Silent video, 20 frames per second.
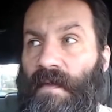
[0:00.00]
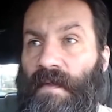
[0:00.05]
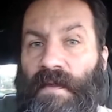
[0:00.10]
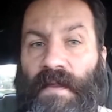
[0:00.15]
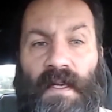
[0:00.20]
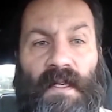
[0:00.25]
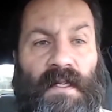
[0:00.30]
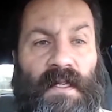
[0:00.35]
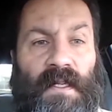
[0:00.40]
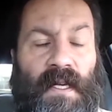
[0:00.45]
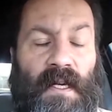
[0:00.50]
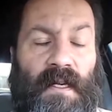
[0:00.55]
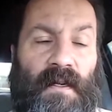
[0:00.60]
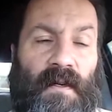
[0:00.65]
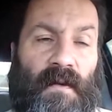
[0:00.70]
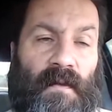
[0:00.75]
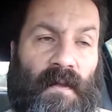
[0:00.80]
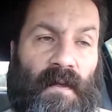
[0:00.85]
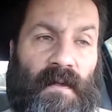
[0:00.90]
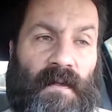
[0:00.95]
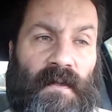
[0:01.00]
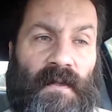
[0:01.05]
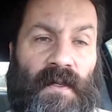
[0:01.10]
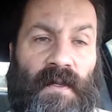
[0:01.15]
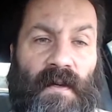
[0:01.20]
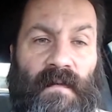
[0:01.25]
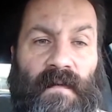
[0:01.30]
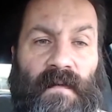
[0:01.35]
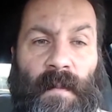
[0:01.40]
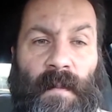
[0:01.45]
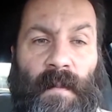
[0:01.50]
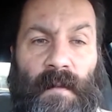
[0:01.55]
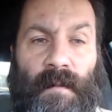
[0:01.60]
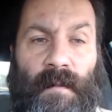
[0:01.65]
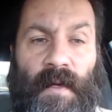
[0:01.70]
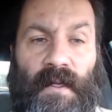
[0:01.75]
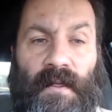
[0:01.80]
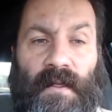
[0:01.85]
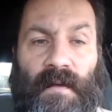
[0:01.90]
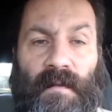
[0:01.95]
these 10 no longer serve a
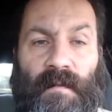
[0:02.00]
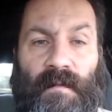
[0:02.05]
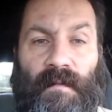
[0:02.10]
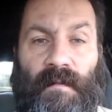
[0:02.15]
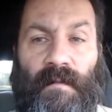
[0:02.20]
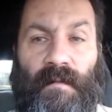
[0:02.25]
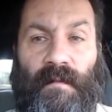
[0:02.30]
purpose.